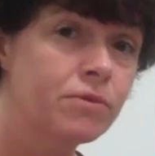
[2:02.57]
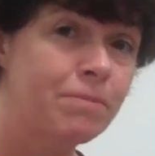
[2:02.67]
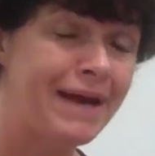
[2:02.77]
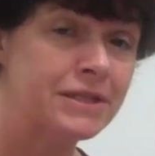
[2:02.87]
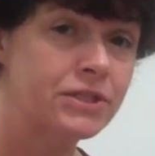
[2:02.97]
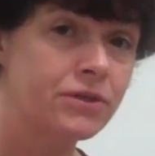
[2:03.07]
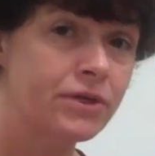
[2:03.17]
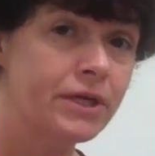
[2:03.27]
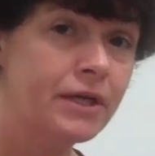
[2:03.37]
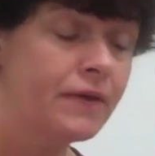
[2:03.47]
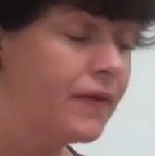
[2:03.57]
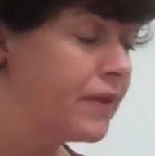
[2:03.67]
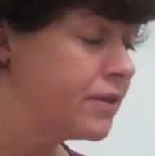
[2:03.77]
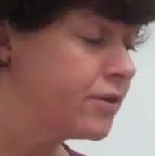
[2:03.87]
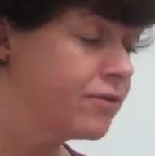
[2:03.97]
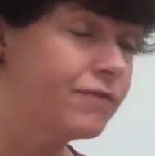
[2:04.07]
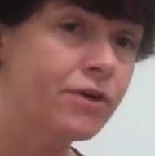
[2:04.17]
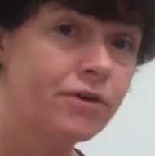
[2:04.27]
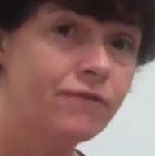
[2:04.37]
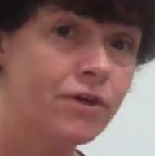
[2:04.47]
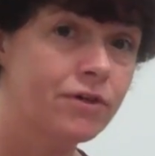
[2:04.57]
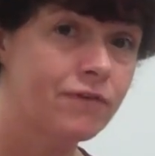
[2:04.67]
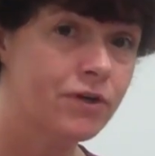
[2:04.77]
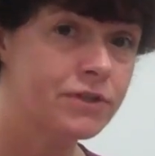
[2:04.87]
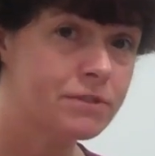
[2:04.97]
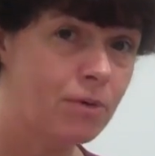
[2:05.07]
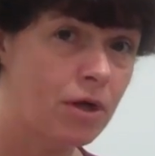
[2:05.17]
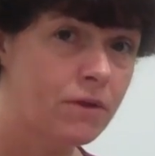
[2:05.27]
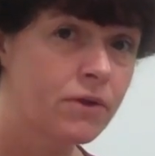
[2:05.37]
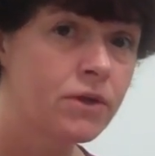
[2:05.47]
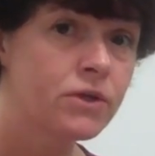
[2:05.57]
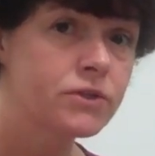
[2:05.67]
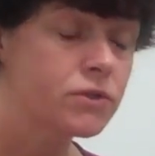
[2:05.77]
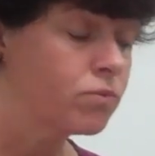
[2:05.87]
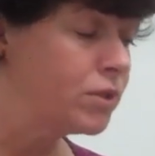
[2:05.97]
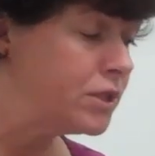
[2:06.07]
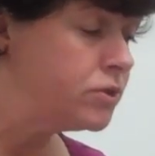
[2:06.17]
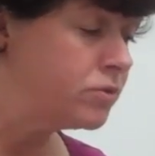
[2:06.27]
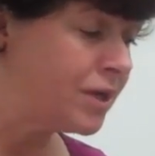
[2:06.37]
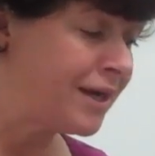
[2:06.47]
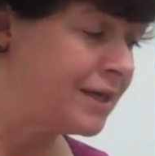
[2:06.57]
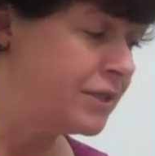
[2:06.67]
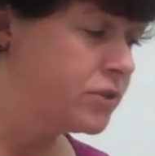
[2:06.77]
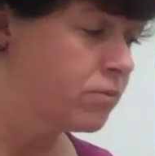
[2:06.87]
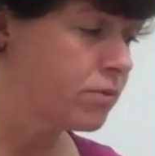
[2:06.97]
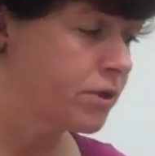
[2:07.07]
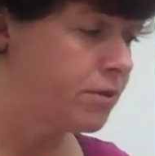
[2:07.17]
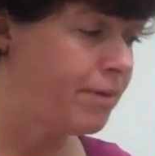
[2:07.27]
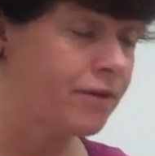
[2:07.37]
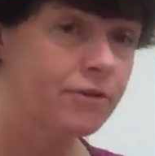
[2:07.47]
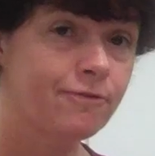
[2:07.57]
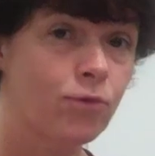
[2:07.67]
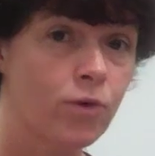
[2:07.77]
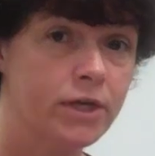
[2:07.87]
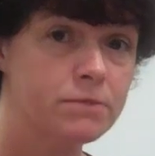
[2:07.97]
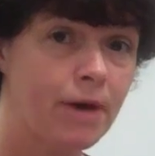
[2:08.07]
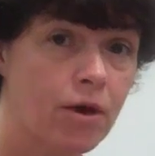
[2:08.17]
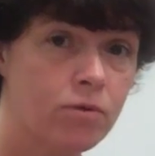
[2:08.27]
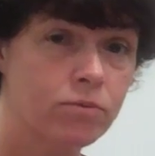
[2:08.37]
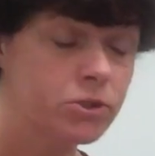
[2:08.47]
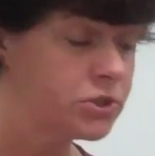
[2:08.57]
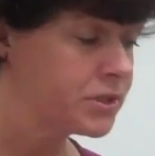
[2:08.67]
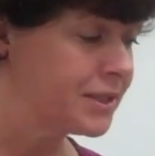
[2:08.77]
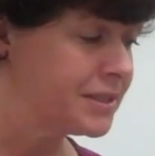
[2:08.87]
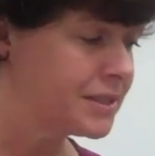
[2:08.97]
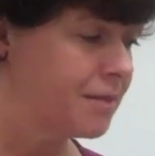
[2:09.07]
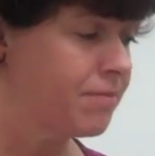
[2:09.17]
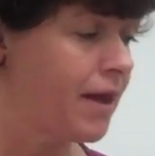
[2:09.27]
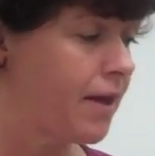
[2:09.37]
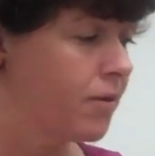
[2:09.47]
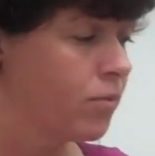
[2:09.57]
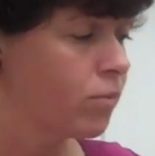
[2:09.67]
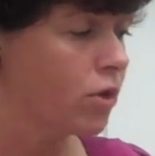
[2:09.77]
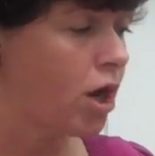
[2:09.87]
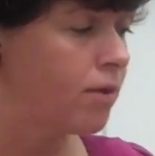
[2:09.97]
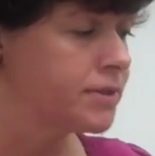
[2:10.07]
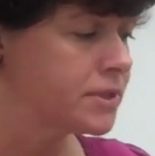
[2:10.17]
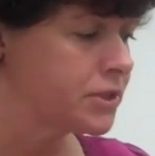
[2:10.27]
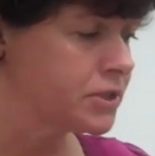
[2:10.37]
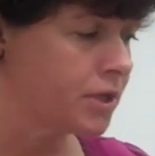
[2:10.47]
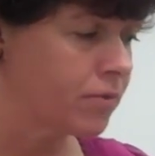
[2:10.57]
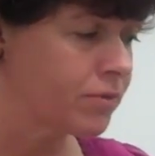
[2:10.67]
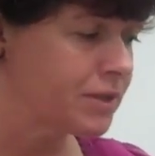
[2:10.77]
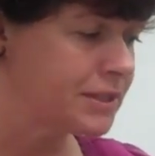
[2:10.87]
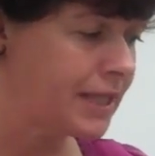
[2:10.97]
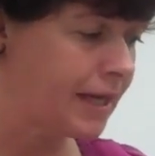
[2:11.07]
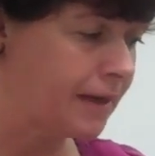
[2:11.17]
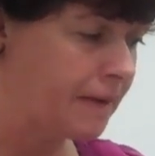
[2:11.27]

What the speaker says: with bacteria that are very, very, very small. So we do not need to worry about the 4x power. We're just going to skip that. We're always going to start with the 10,